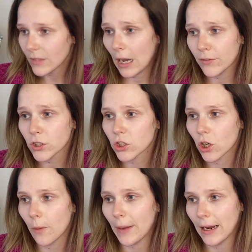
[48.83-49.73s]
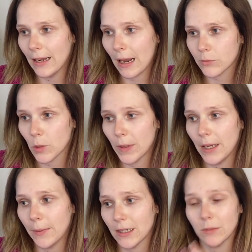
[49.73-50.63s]
I've also got my laptop
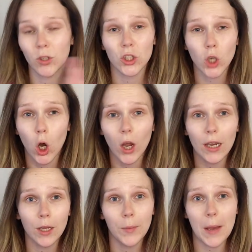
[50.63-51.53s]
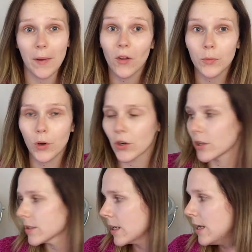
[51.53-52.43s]
here because I'm going to talk a little bit about the
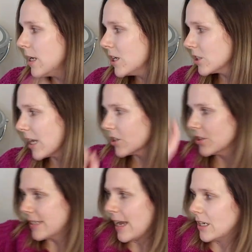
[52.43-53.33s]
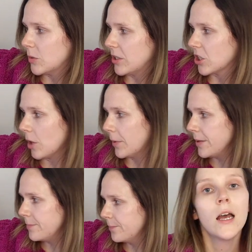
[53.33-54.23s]
products, so let's just get into it, shall
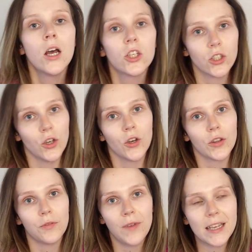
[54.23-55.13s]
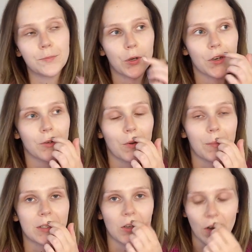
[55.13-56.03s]
we? So the first product we're
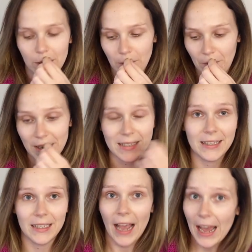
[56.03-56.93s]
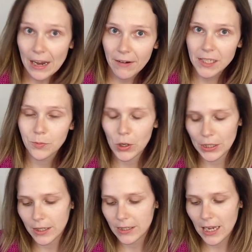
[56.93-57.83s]
going to be talking about is the higher end
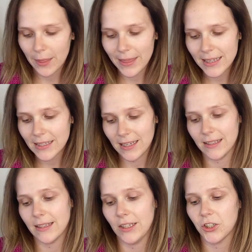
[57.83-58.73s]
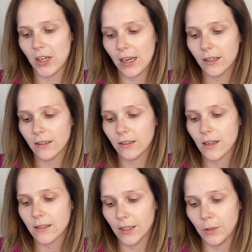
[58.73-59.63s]
product, and this is the Charlotte
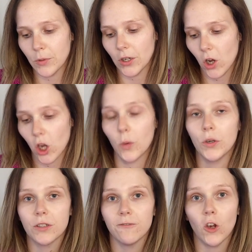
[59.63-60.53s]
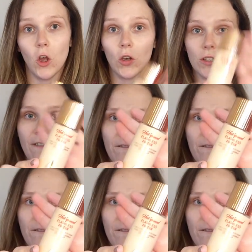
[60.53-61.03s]
Tilbury Hollywood Flawless